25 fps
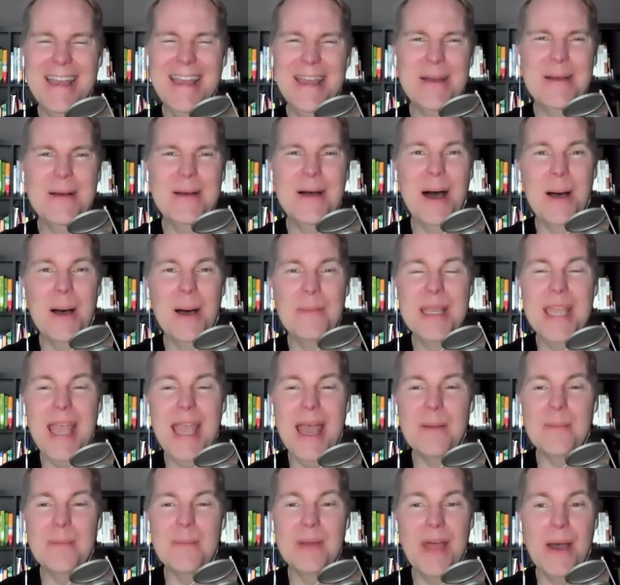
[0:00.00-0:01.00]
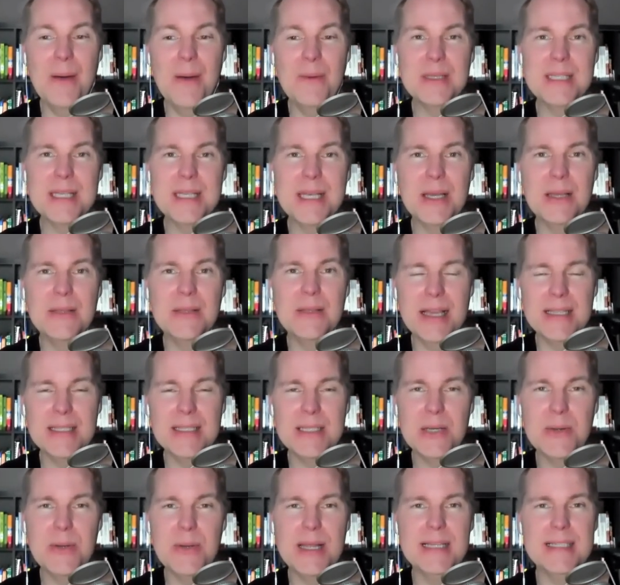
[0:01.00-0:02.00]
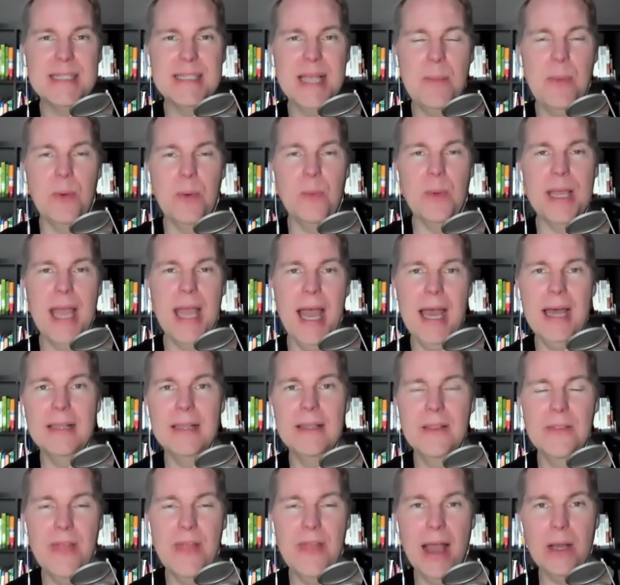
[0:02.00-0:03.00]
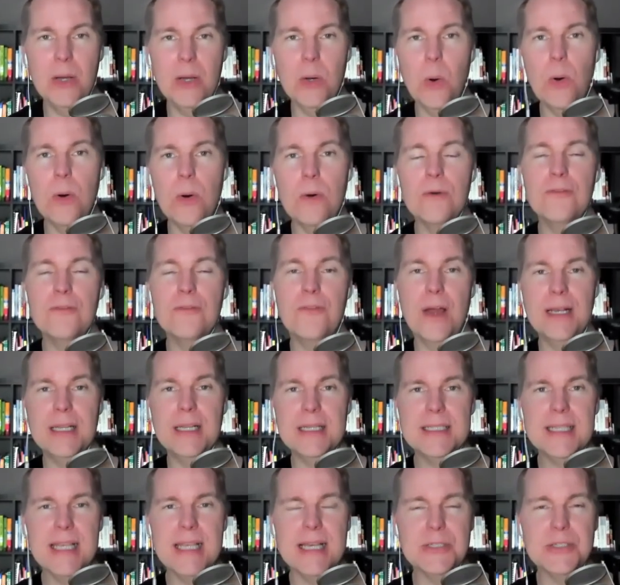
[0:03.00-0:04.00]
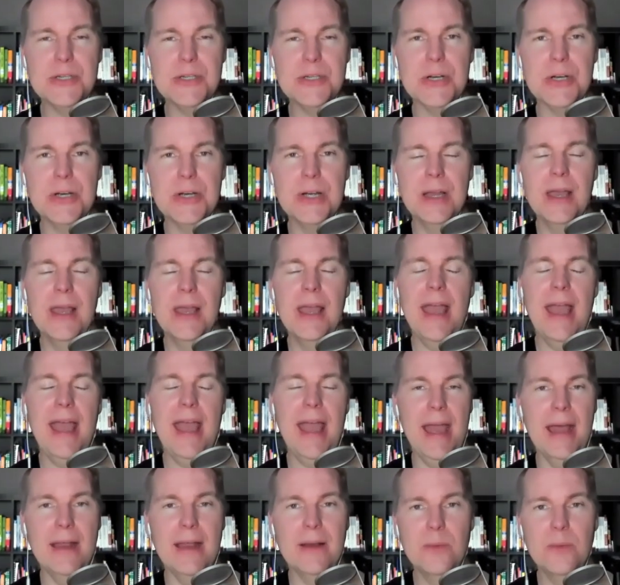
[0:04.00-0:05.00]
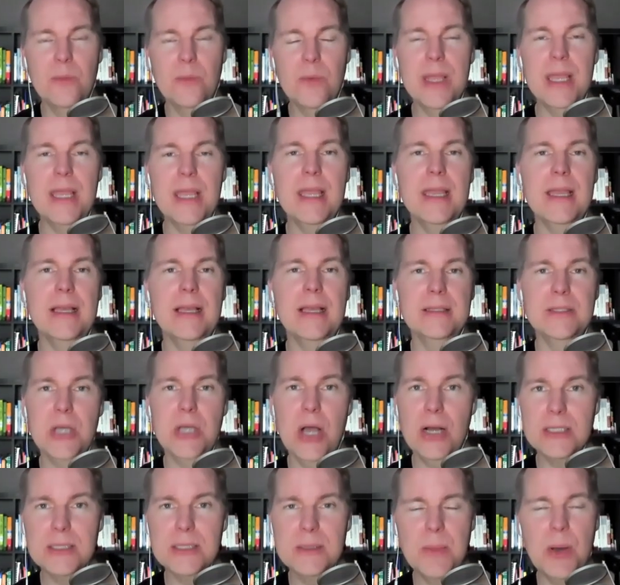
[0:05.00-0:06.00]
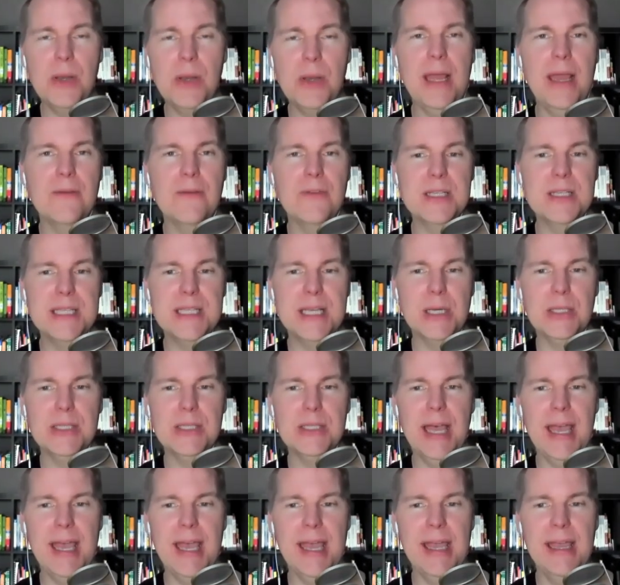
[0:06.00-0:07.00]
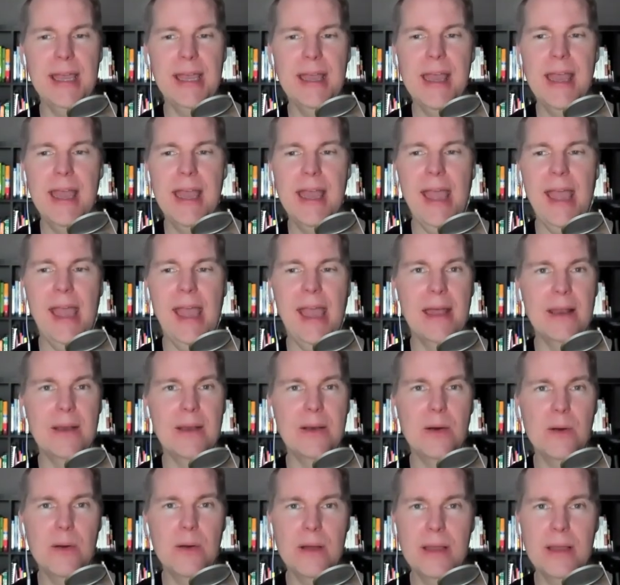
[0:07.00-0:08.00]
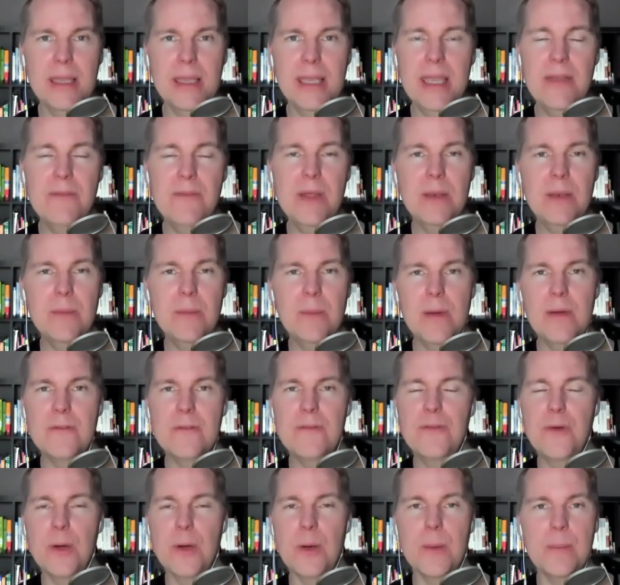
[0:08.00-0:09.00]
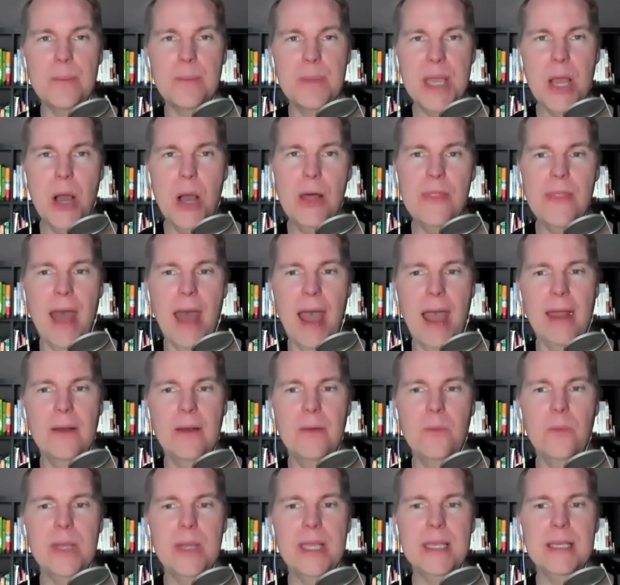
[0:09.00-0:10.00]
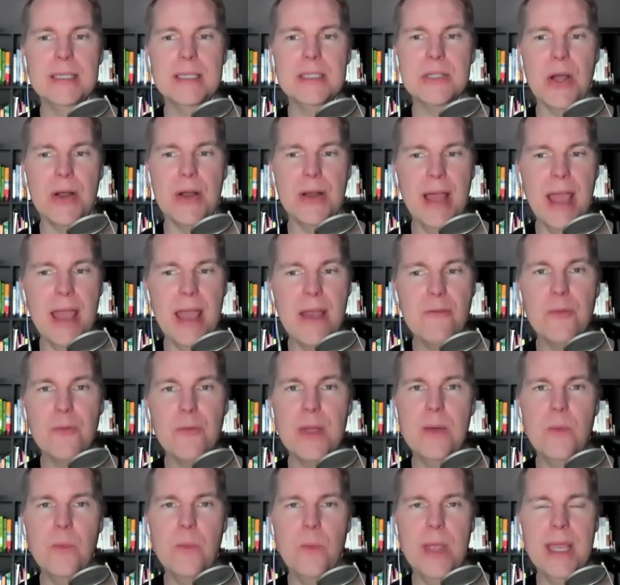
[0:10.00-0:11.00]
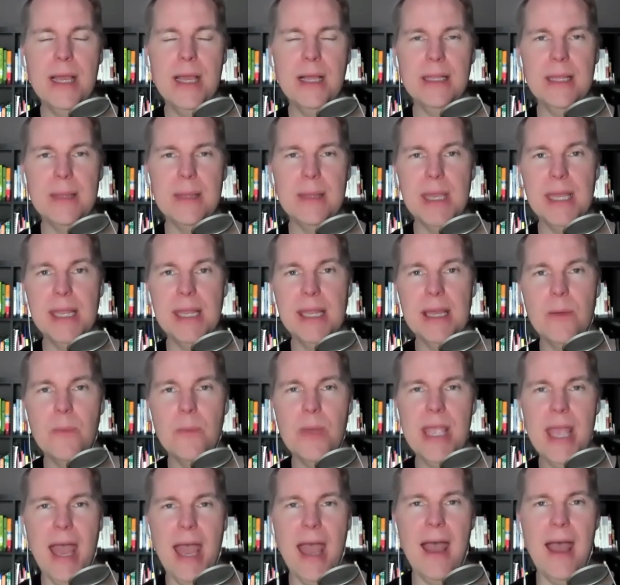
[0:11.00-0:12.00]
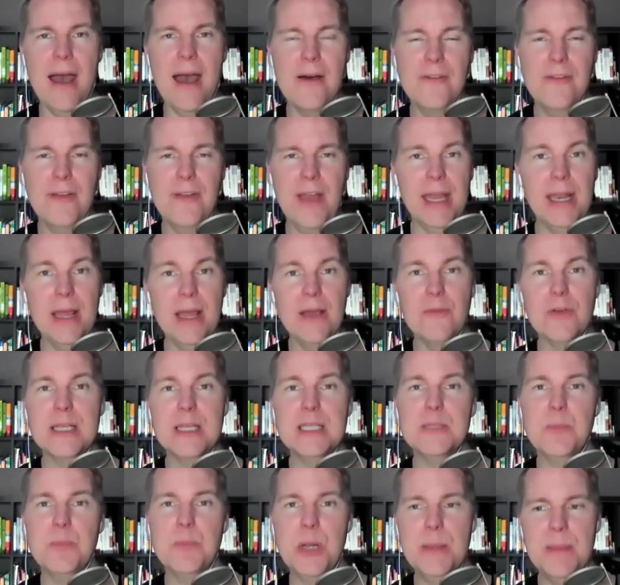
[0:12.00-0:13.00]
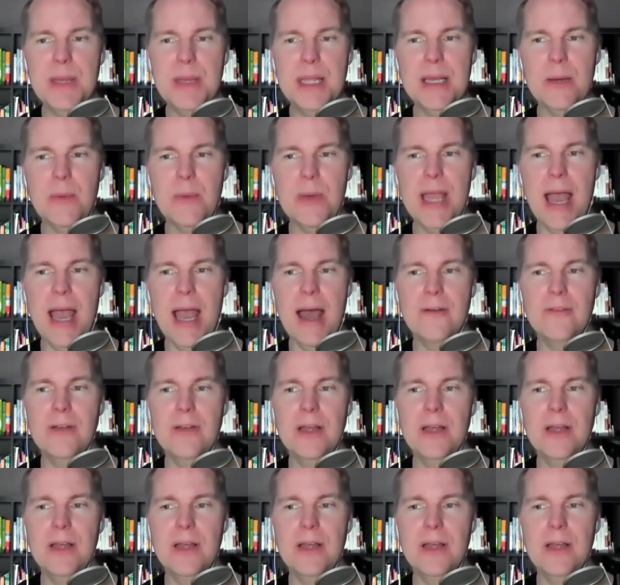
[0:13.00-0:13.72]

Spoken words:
But yeah, but that's a great example. We had that goal front and center, and we talked about it every single day. And even for beyond that, we start every weekly meeting we have and every sprint meeting we have